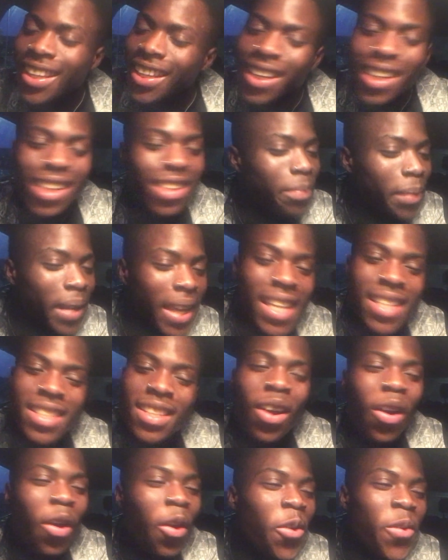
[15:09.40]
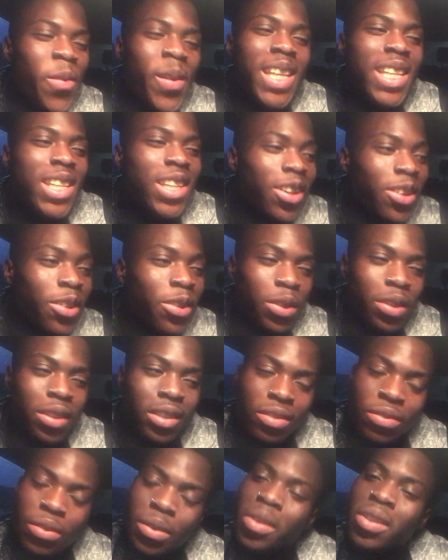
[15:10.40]
He plays the whole video
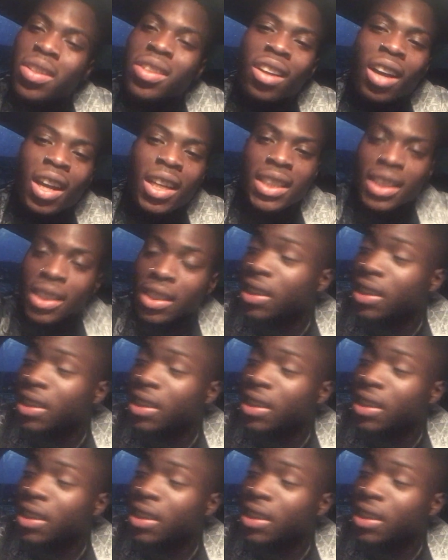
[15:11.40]
from the start to